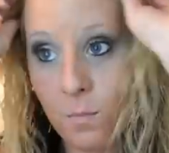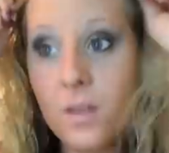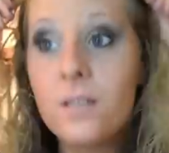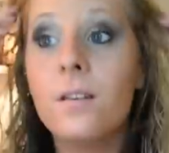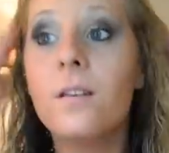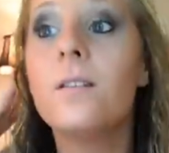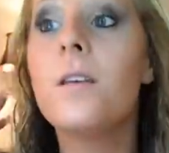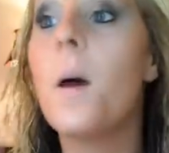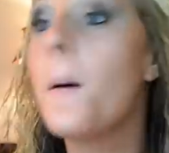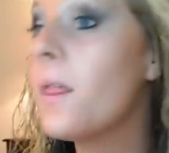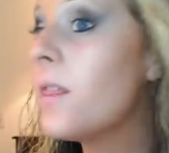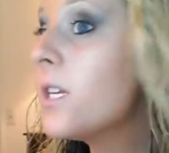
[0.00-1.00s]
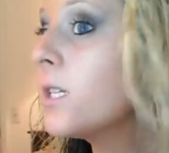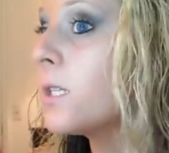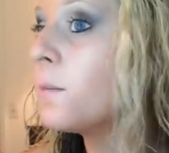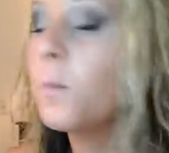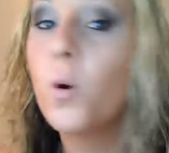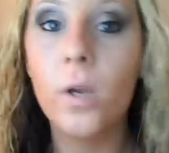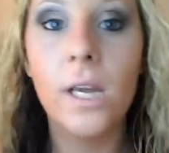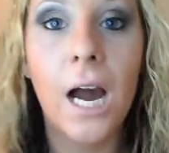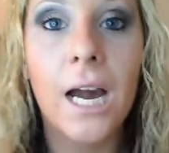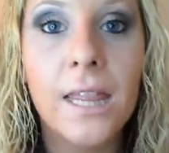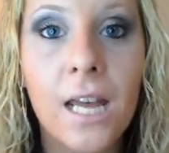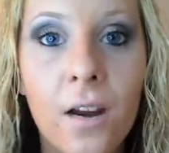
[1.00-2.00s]
This is this smoky
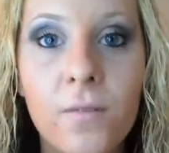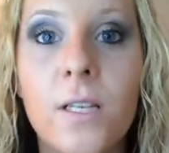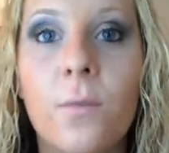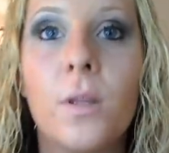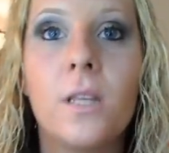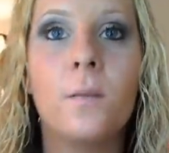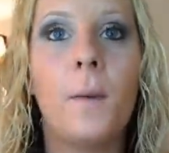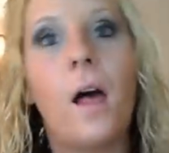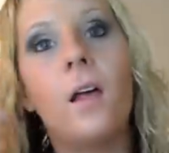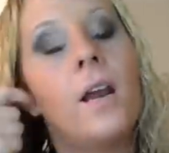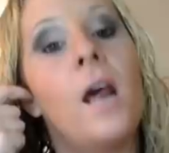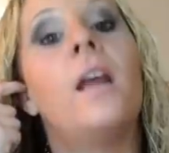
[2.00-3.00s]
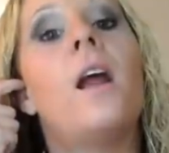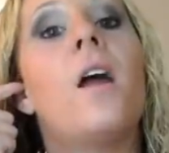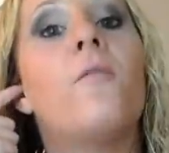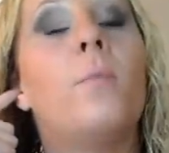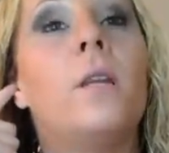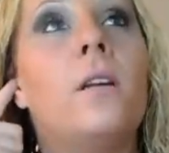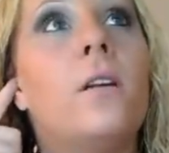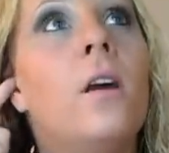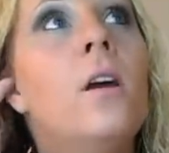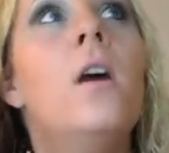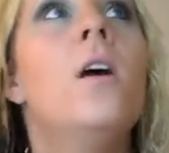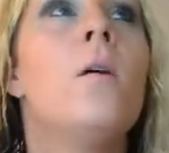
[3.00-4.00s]
eye that I did with this palette, and I've
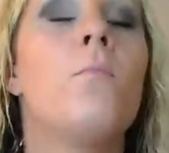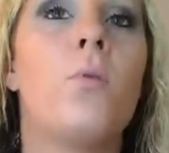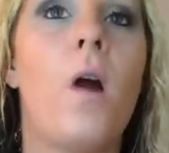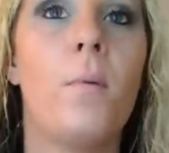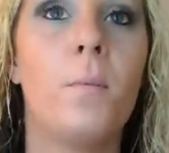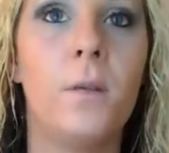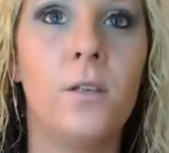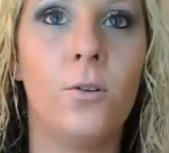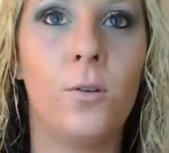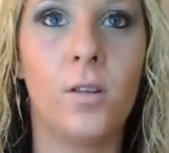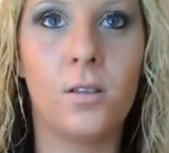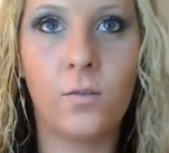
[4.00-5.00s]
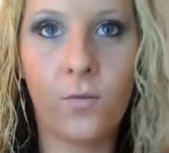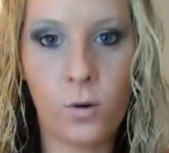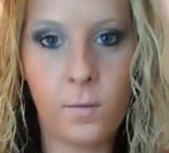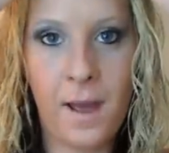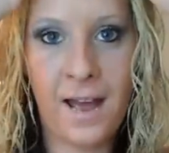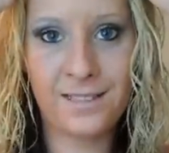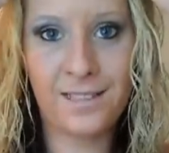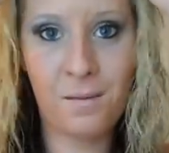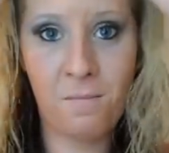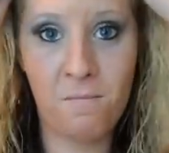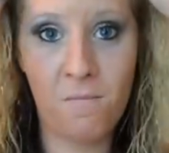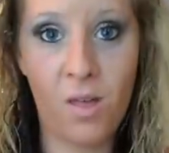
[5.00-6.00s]
been probably doing this for the past
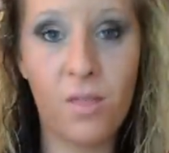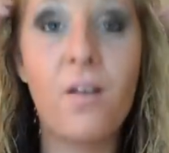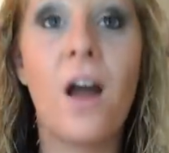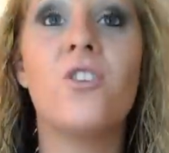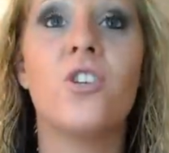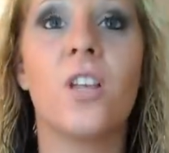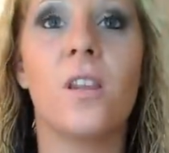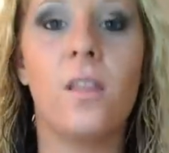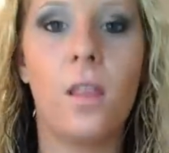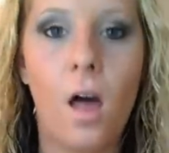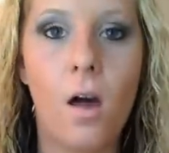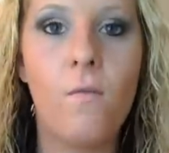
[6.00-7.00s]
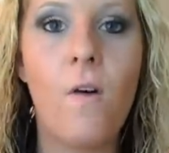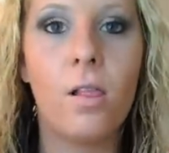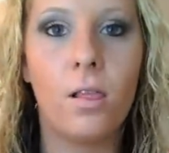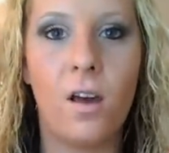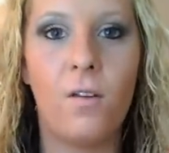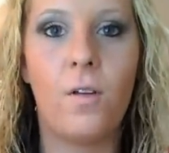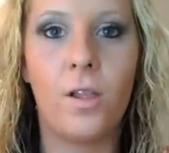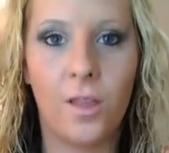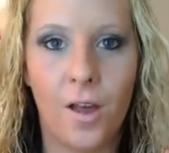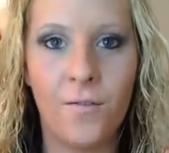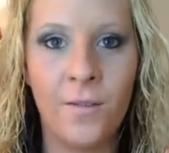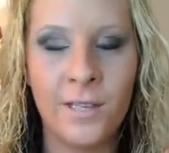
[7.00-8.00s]
like month. I just love
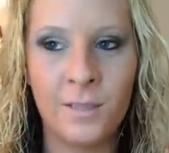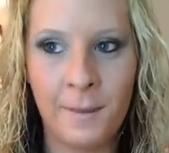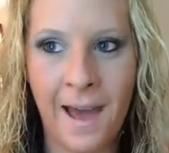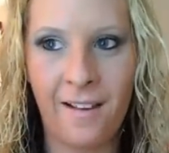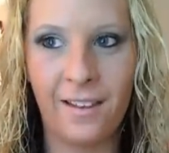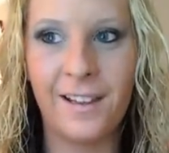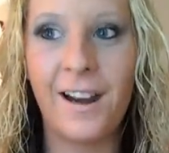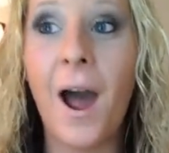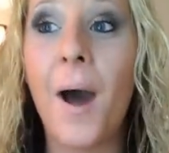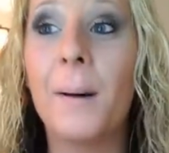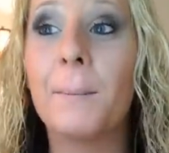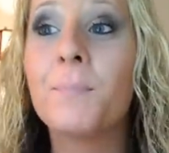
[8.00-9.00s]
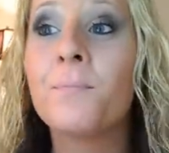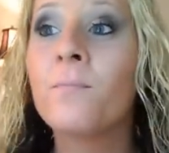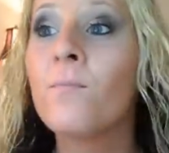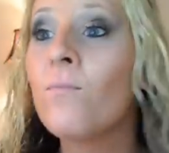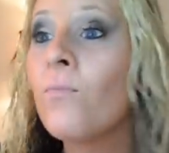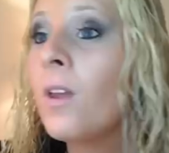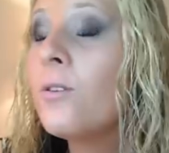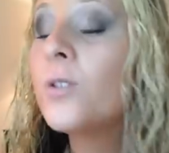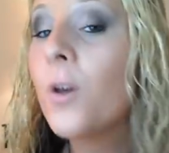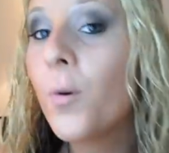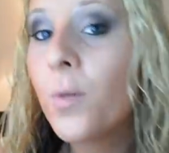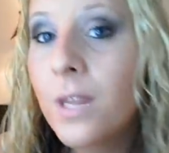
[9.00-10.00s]
this palette.
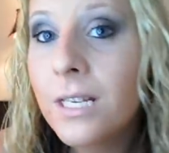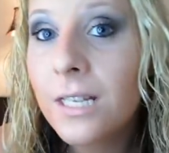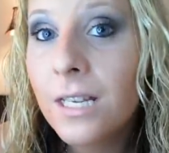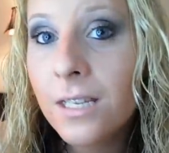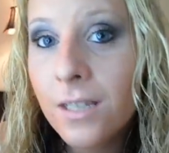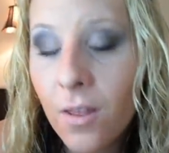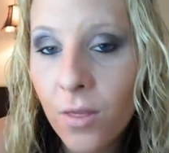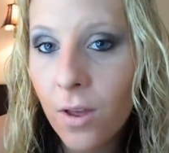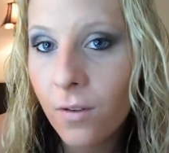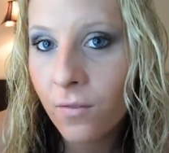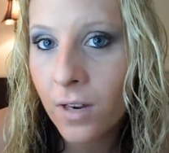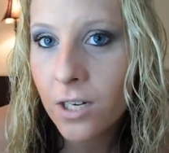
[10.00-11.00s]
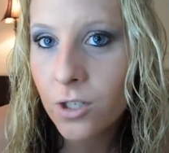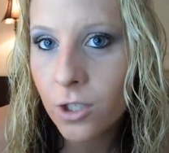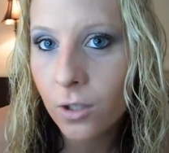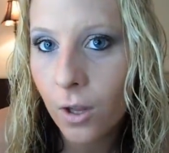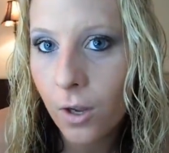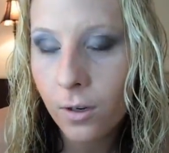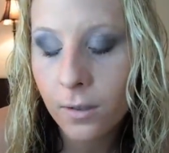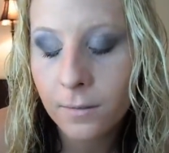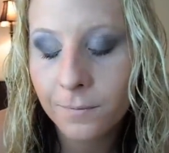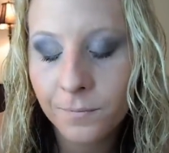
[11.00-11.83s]
So this is the finished look.